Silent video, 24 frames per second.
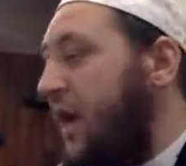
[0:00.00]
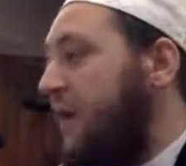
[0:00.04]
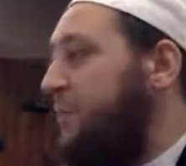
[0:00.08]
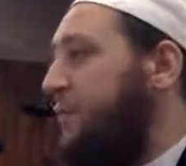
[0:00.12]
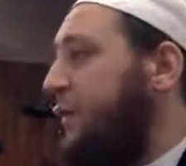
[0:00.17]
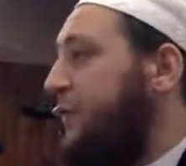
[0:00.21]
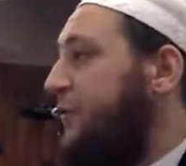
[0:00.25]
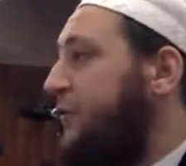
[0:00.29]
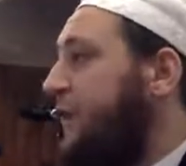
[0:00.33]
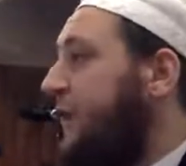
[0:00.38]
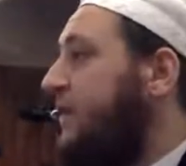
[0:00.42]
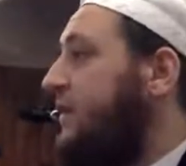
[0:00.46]

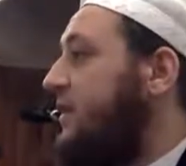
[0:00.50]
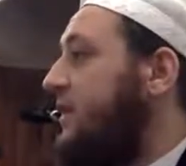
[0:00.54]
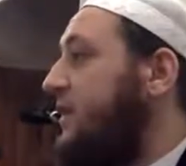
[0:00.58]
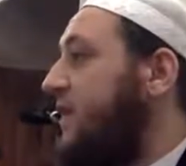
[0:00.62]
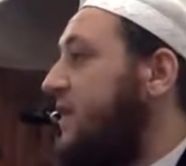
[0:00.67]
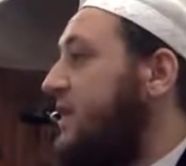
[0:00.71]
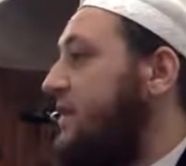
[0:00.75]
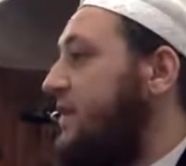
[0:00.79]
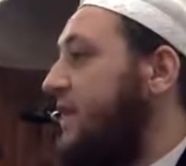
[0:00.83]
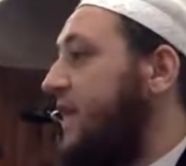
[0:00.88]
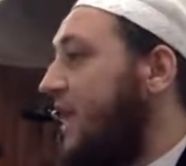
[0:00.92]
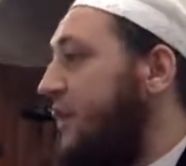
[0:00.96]
and
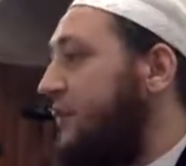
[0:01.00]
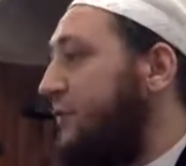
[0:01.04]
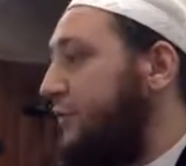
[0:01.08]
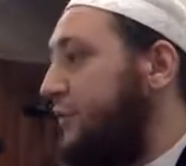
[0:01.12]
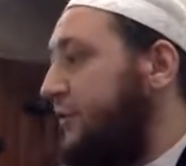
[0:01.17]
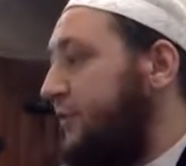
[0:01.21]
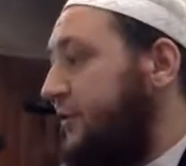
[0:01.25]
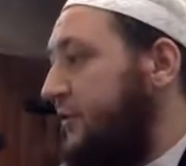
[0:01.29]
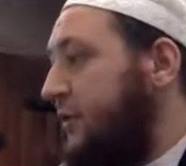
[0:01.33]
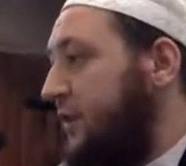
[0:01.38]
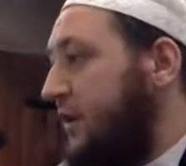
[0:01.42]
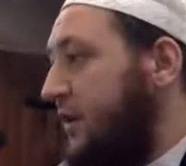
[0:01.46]
perfected his
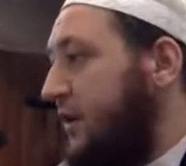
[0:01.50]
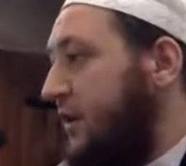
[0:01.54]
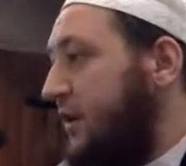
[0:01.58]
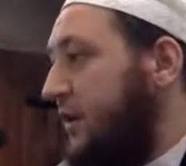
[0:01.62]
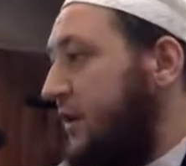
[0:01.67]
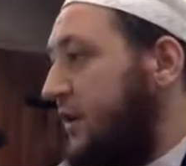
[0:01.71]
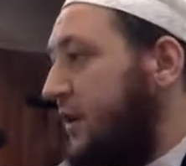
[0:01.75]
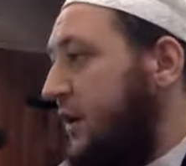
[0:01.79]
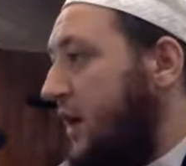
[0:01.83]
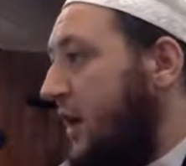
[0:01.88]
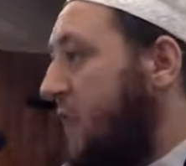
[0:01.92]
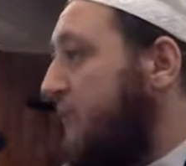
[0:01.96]
love
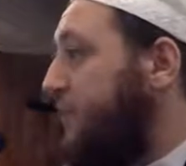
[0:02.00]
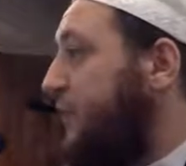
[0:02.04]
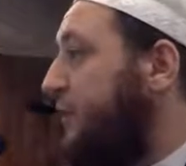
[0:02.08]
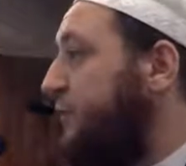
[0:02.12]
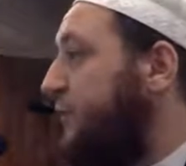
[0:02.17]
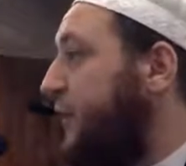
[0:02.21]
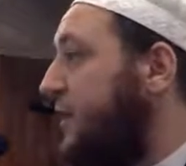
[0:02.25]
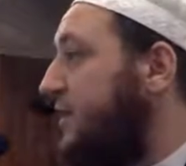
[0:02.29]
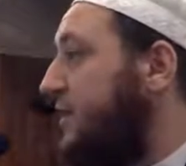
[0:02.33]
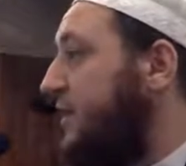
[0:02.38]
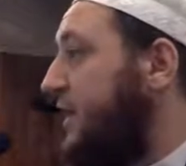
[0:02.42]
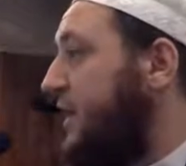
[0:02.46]
and
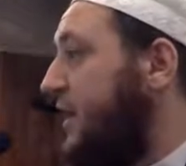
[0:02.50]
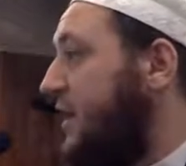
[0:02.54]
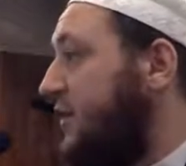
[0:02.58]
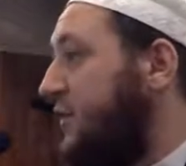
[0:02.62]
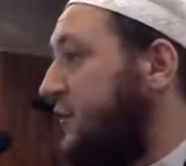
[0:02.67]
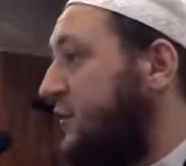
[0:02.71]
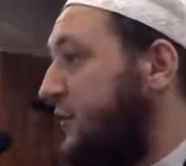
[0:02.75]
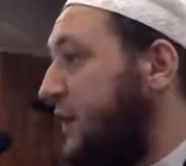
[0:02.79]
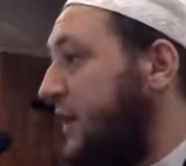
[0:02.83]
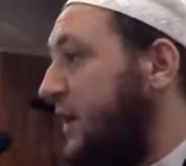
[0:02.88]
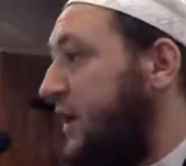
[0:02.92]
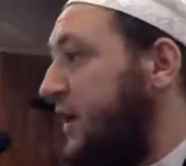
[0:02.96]
perfected
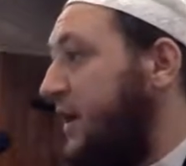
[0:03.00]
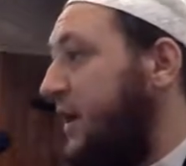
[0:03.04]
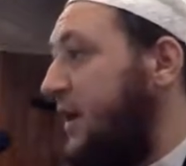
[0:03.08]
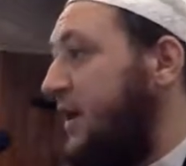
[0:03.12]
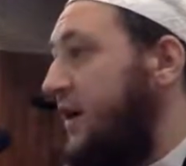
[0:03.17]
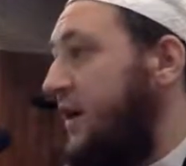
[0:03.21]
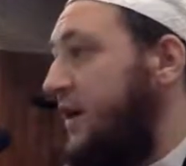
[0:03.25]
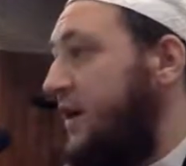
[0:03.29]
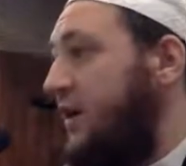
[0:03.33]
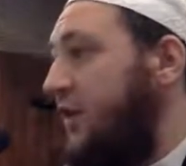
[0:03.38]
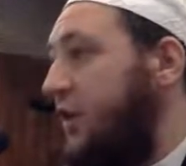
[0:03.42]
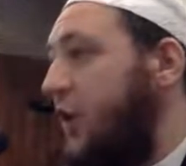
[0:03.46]
his
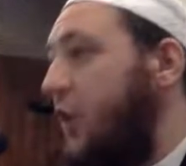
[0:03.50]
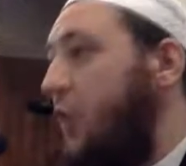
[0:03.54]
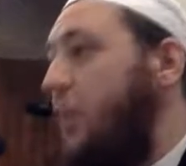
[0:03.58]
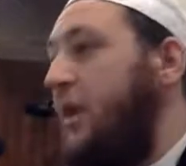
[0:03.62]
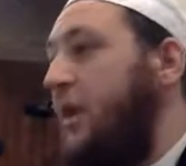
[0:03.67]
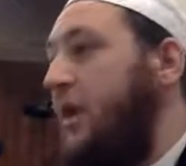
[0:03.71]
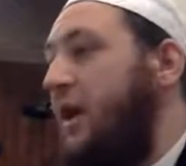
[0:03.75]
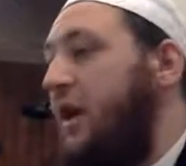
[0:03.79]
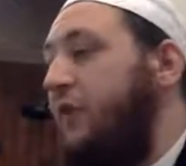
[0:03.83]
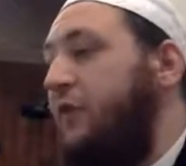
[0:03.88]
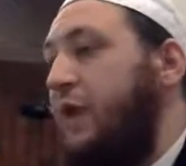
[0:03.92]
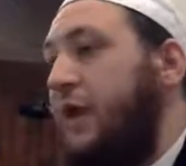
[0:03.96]
yani,
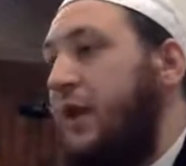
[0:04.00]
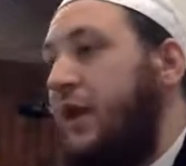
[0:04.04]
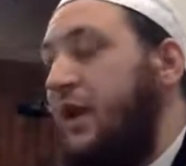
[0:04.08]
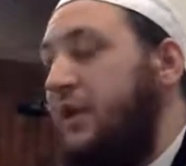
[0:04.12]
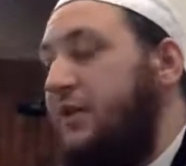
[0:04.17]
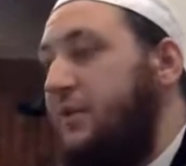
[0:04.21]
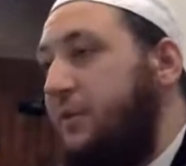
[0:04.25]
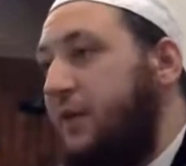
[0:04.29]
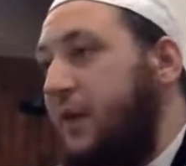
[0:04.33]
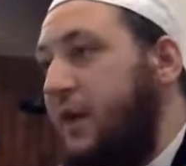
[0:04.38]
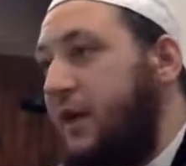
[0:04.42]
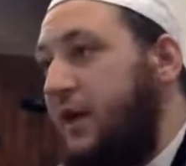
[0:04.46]
knowing of
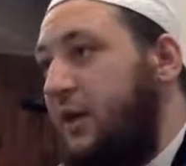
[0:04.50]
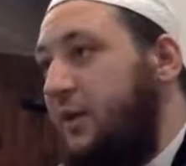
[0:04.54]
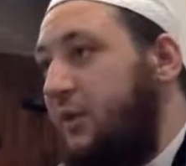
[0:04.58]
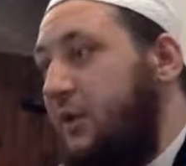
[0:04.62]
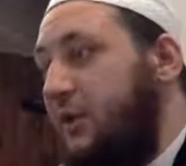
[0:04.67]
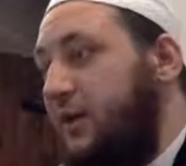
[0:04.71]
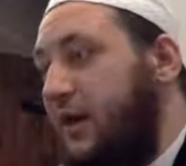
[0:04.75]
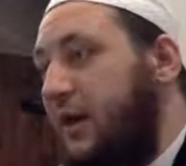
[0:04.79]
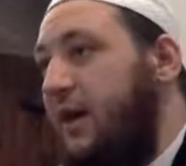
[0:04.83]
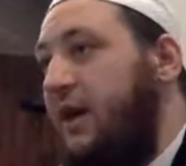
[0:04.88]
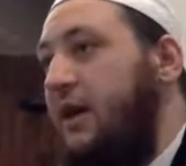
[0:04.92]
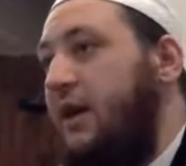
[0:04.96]
Allah subhanahu
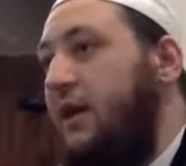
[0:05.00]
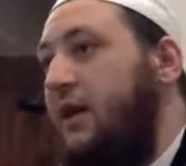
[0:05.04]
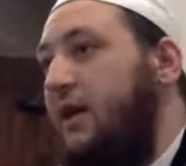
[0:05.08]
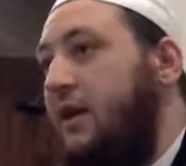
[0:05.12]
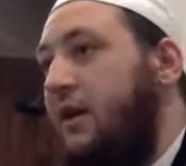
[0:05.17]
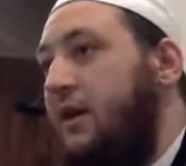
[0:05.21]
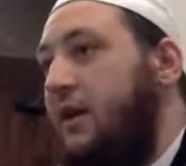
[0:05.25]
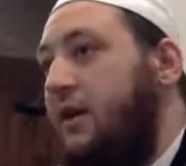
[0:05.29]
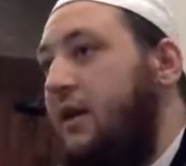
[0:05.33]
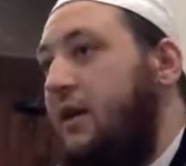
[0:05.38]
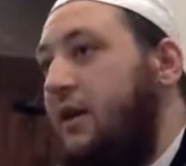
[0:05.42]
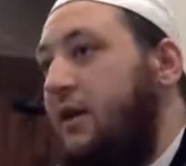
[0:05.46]
wa ta'ala
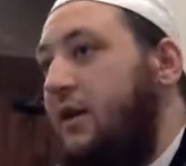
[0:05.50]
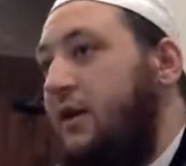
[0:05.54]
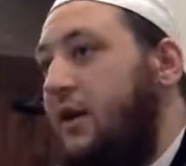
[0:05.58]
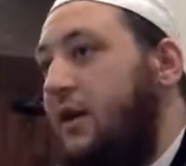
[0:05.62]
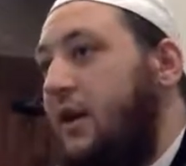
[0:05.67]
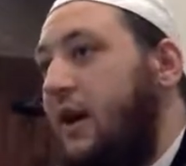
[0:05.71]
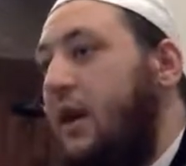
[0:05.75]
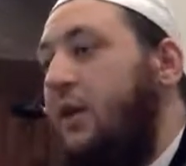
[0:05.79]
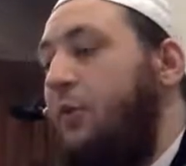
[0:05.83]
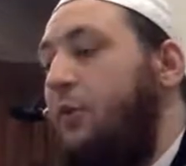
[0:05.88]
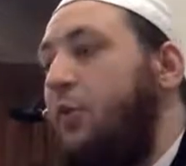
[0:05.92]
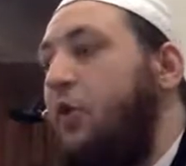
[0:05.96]

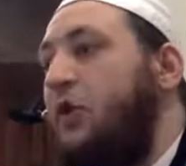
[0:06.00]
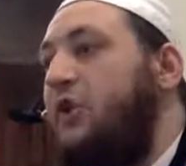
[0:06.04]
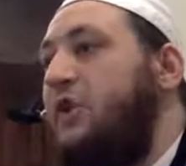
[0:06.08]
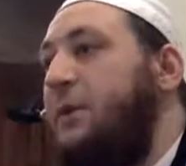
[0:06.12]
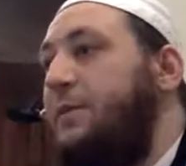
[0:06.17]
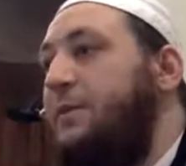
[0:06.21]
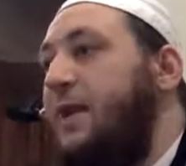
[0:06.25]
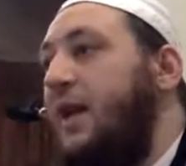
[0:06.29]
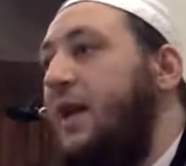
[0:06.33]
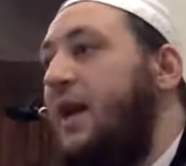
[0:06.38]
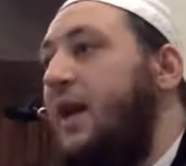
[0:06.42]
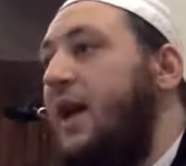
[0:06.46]
and
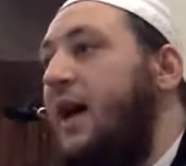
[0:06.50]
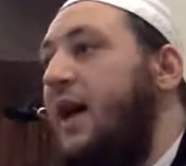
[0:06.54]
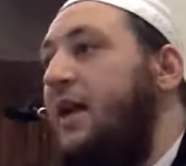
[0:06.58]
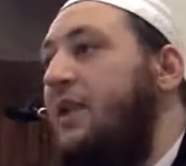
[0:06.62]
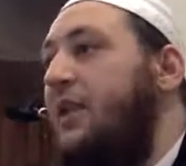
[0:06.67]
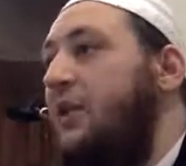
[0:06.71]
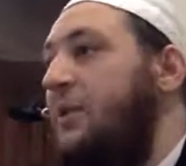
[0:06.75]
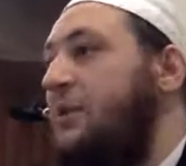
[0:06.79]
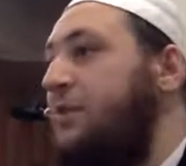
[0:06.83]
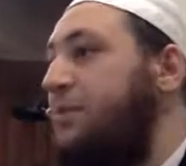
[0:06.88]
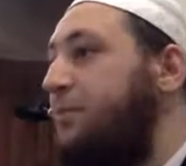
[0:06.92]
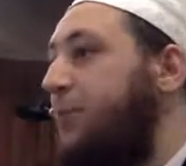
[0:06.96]
worships Allah
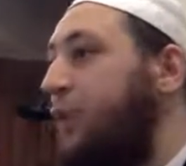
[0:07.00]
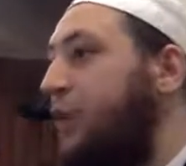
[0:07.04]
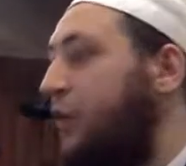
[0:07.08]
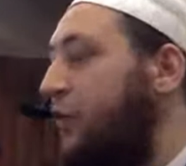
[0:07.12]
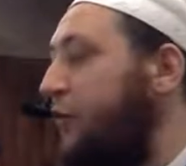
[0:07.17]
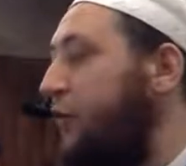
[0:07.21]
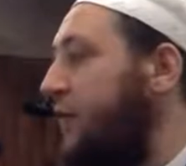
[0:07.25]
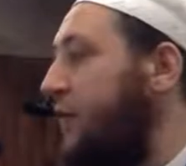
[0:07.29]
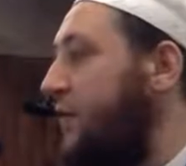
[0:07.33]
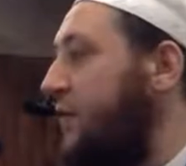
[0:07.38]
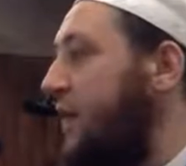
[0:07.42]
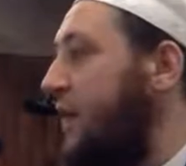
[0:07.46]
in the most
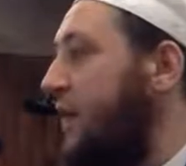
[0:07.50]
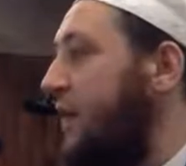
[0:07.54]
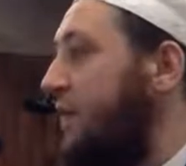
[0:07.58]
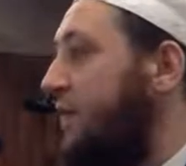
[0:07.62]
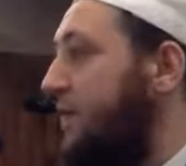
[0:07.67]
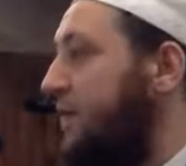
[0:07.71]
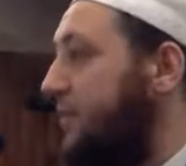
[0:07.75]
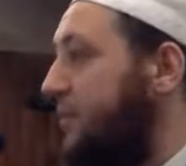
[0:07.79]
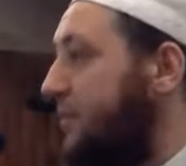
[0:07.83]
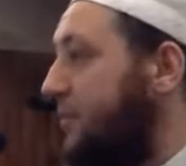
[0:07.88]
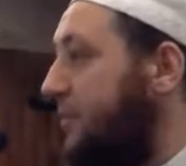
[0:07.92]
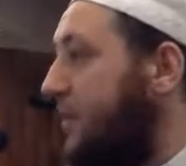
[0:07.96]
perfect
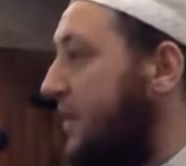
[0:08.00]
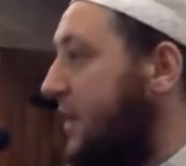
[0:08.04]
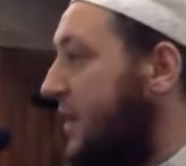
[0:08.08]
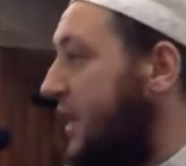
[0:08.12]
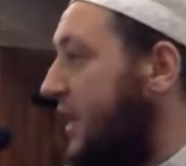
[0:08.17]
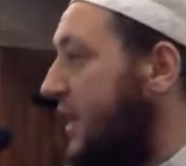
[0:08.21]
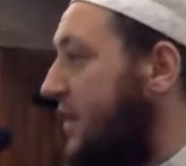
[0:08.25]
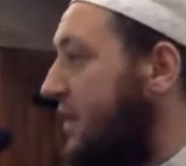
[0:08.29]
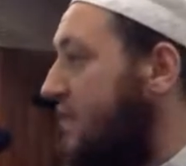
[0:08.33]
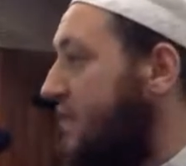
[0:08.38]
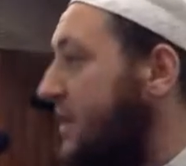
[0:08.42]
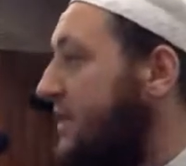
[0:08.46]
and
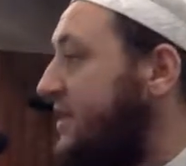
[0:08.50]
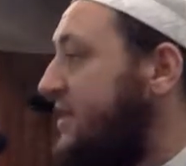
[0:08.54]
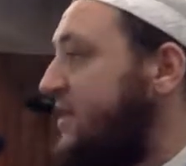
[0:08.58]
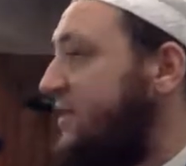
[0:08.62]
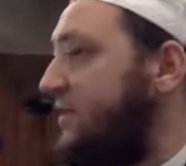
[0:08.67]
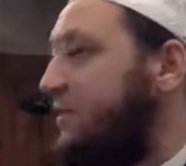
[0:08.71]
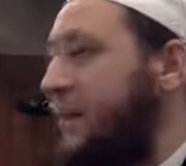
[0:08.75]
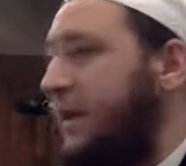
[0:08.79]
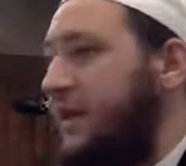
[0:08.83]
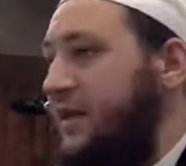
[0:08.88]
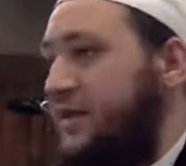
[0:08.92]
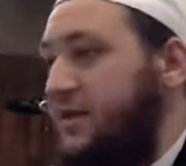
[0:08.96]
yani,
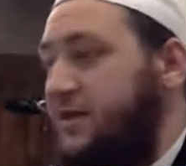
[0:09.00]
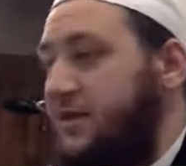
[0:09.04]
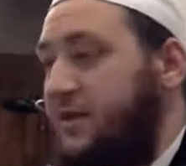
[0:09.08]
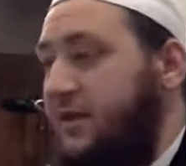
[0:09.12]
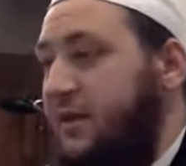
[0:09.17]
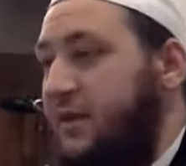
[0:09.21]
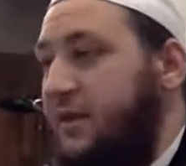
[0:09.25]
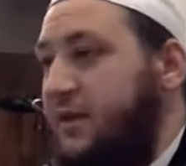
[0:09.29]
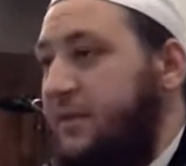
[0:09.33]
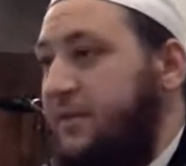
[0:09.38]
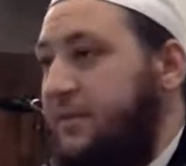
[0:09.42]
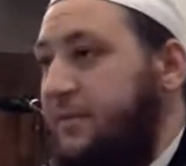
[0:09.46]
best of
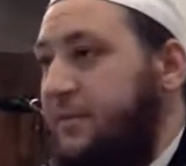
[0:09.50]
manners.